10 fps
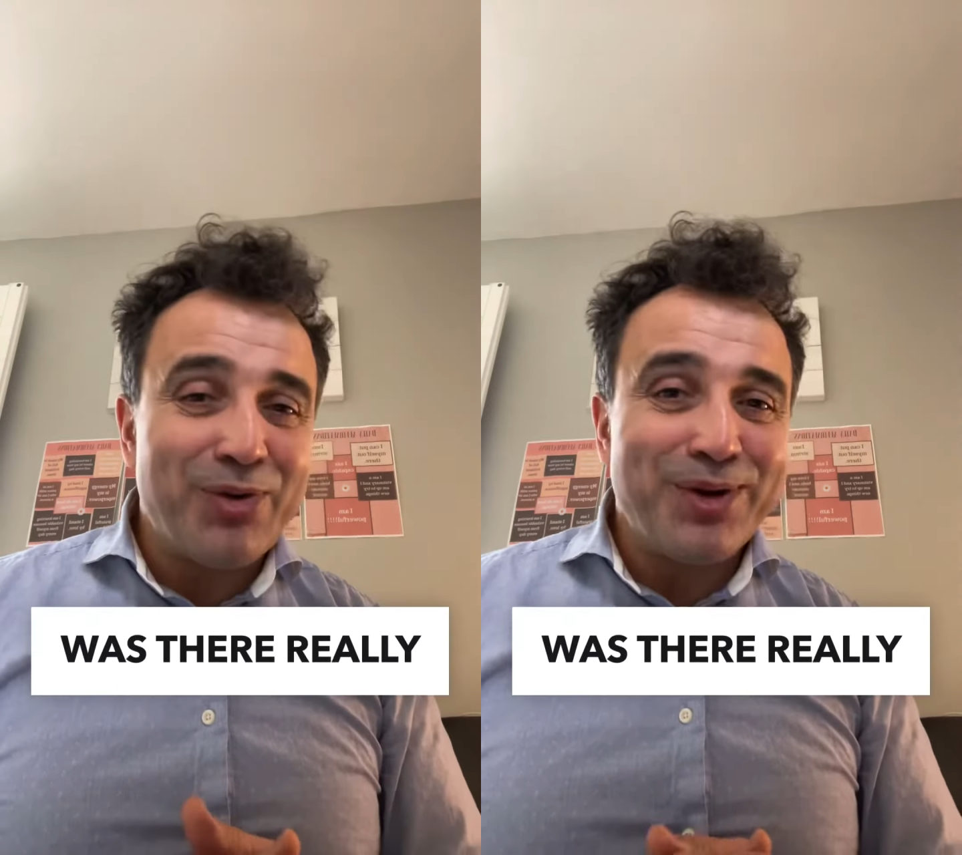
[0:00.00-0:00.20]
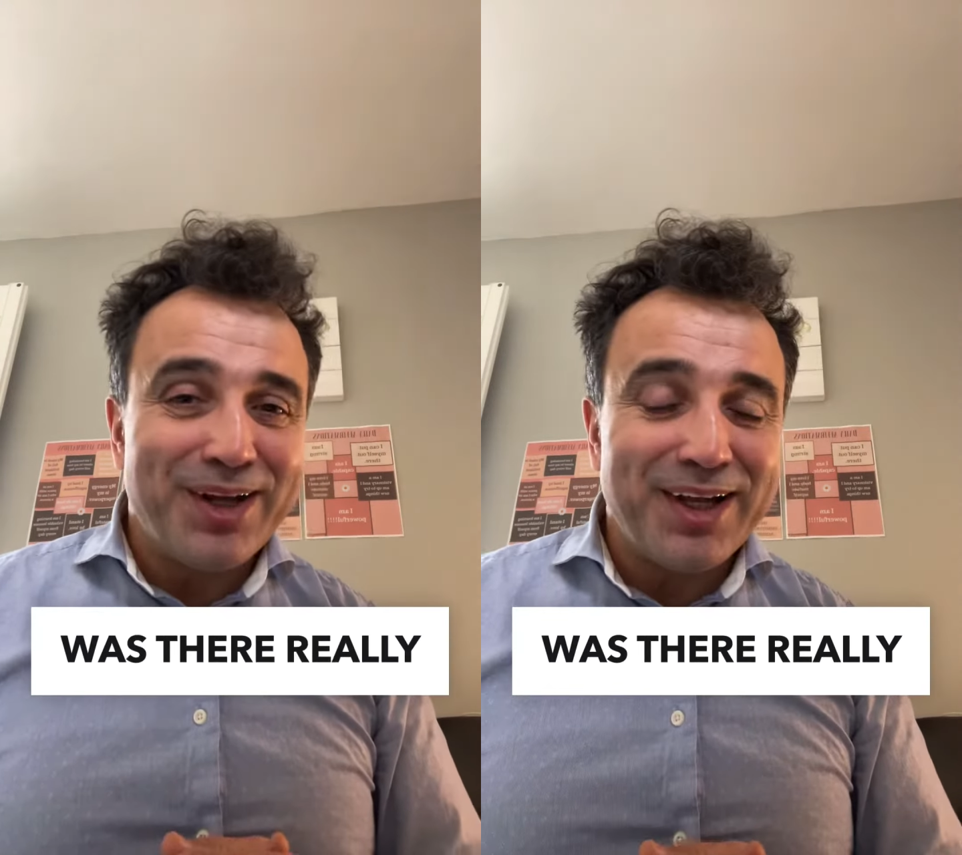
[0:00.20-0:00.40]

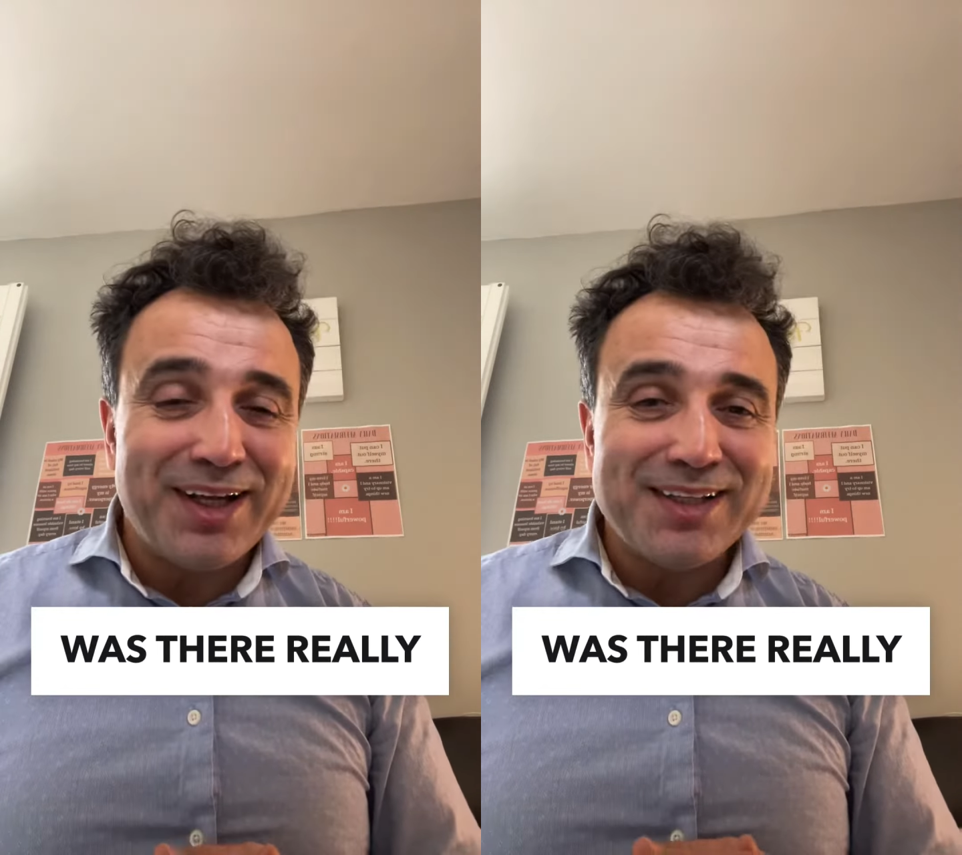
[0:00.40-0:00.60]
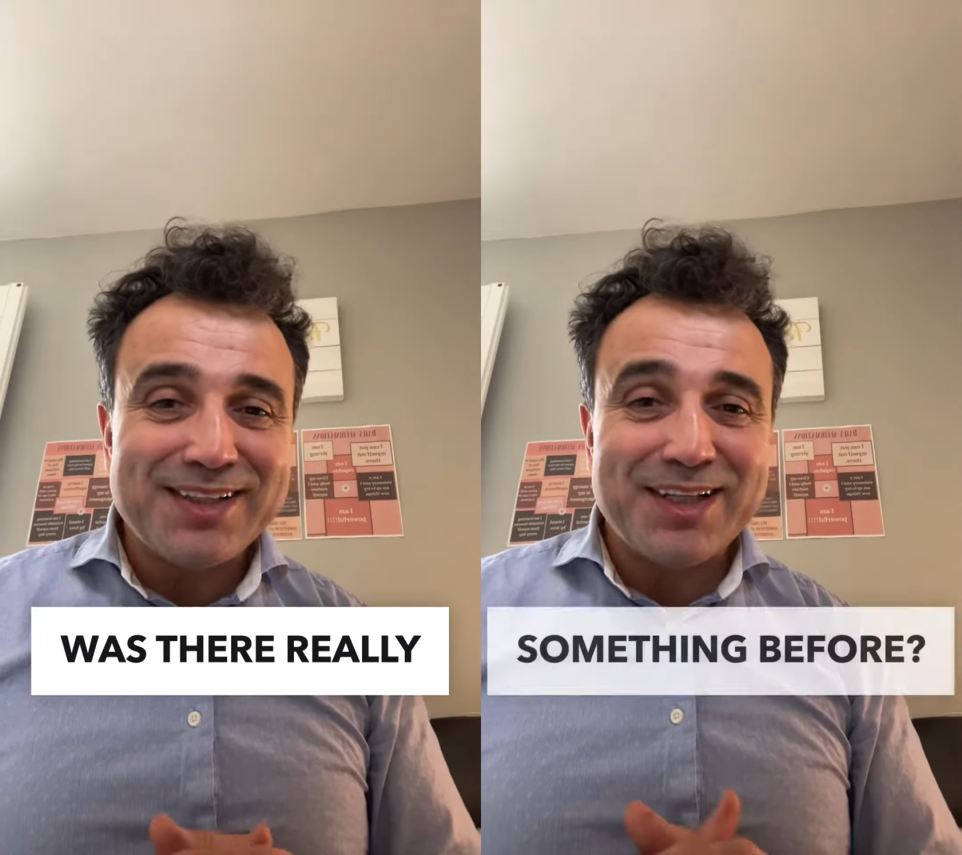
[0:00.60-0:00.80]
really
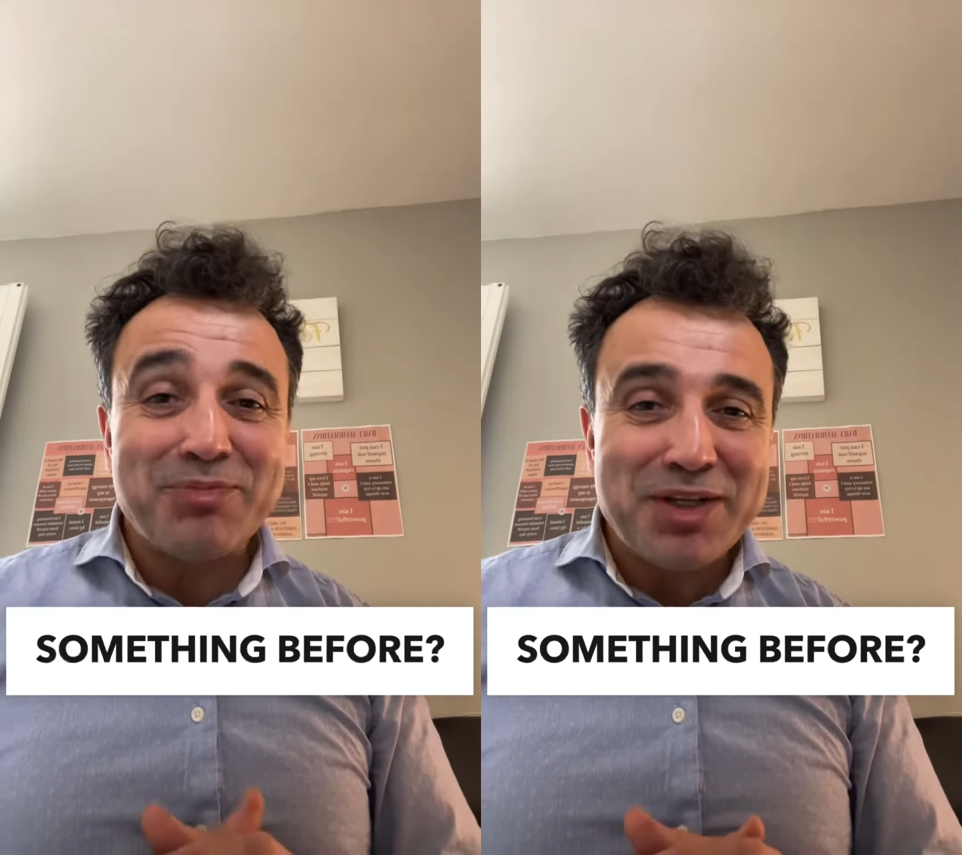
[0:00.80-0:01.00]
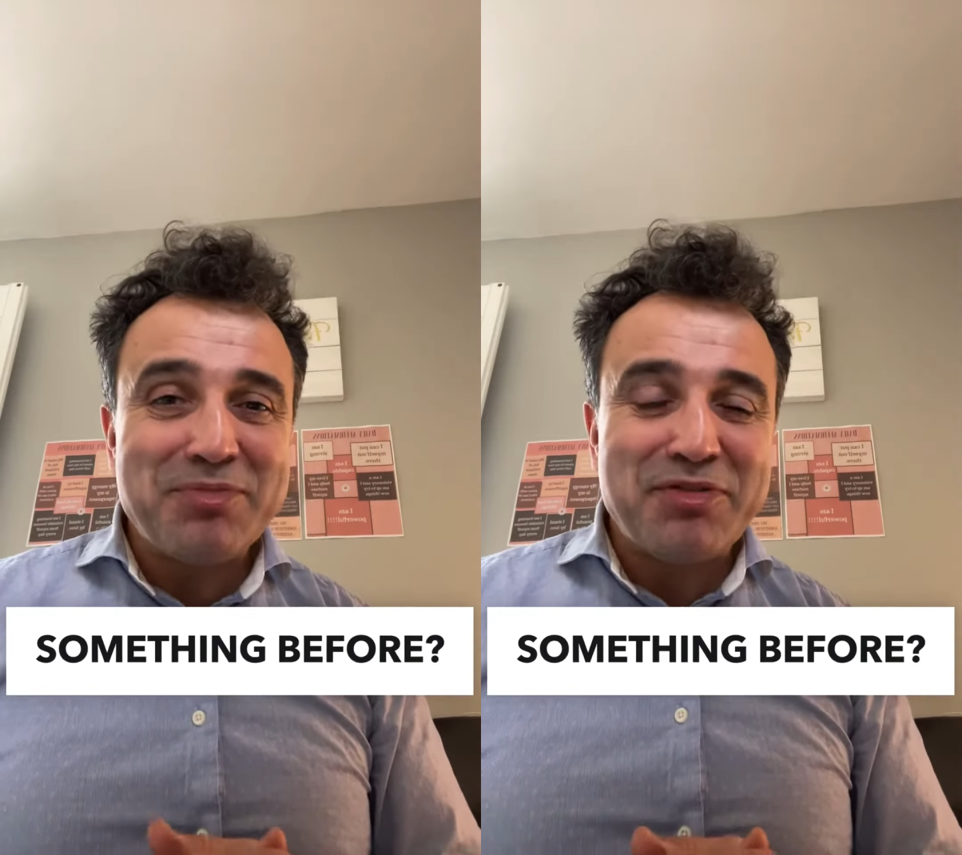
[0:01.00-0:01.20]

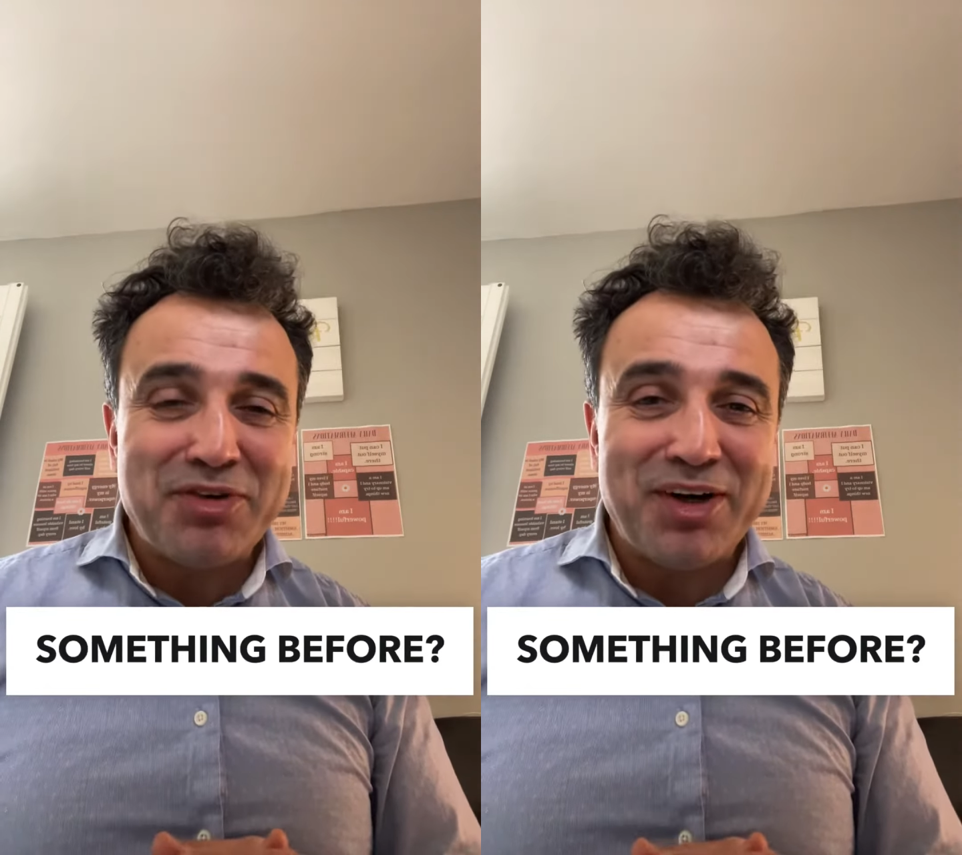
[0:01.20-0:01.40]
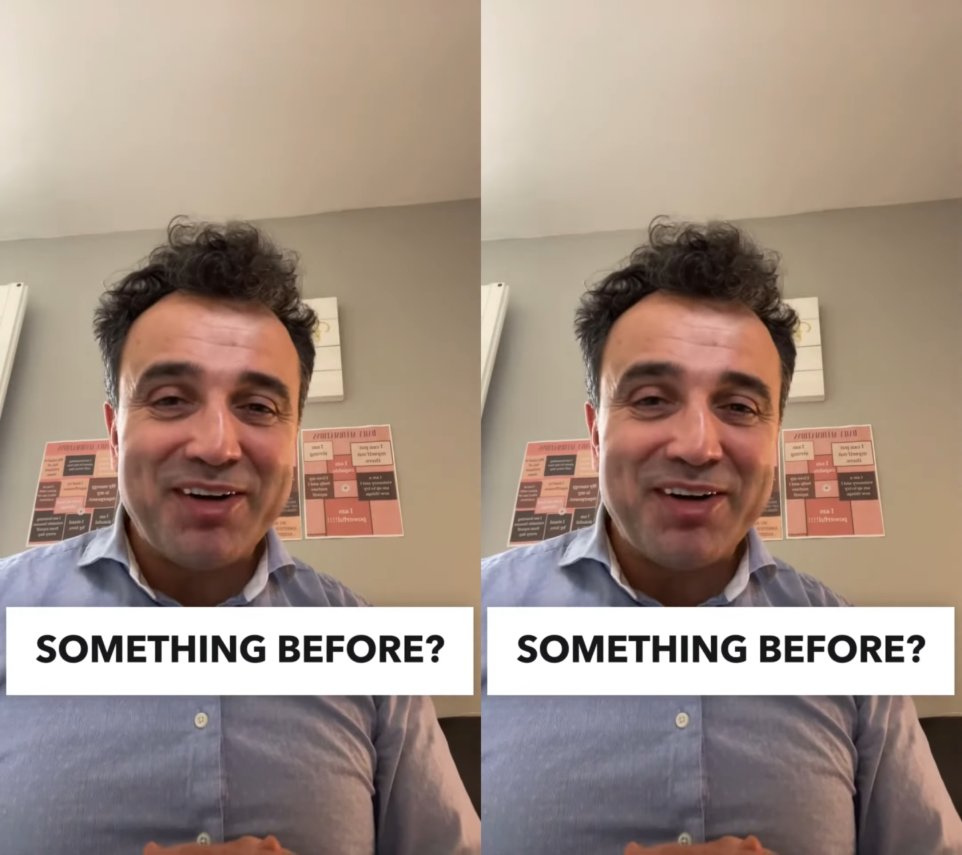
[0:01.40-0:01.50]
something before?